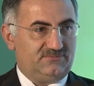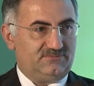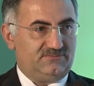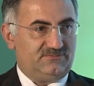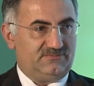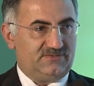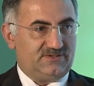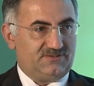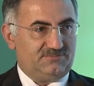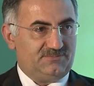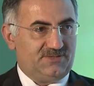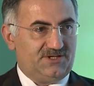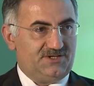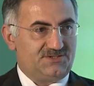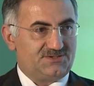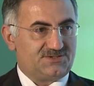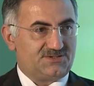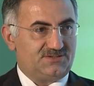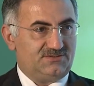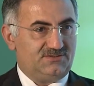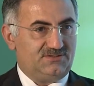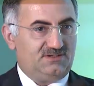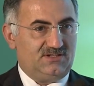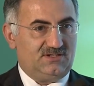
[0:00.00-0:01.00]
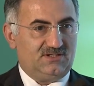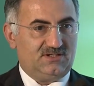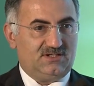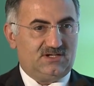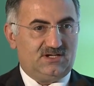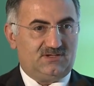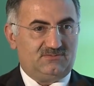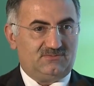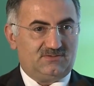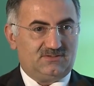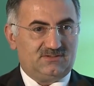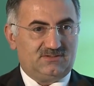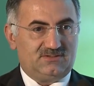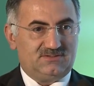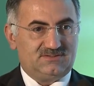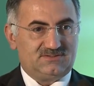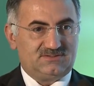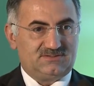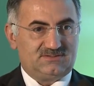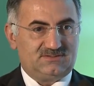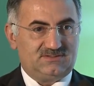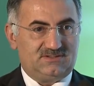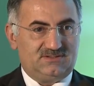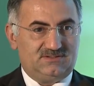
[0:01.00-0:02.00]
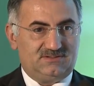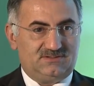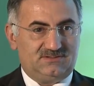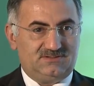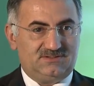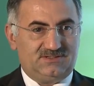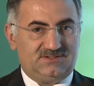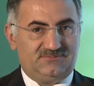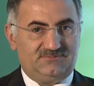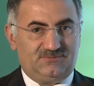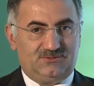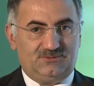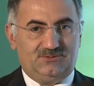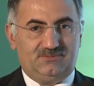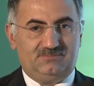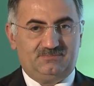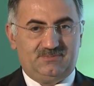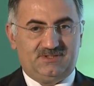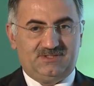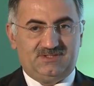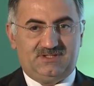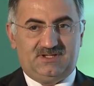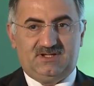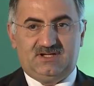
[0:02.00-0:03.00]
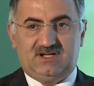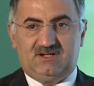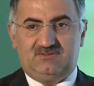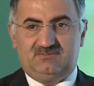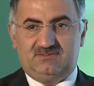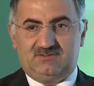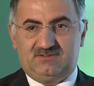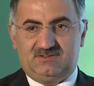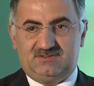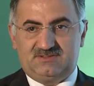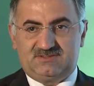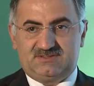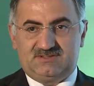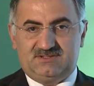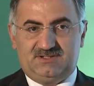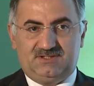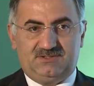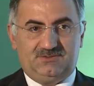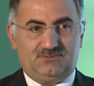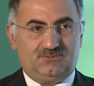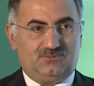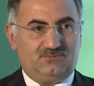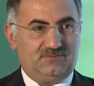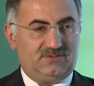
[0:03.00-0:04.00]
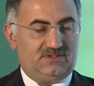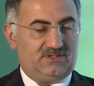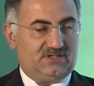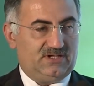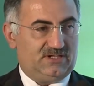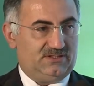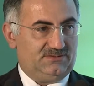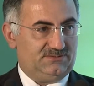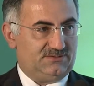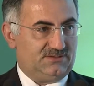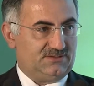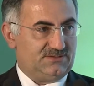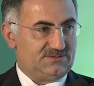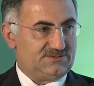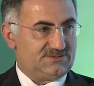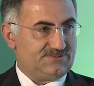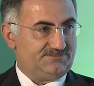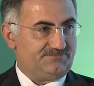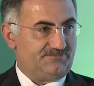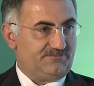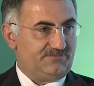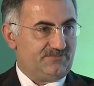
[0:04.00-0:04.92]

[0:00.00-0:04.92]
formation e-governance and development e-governance in our countries.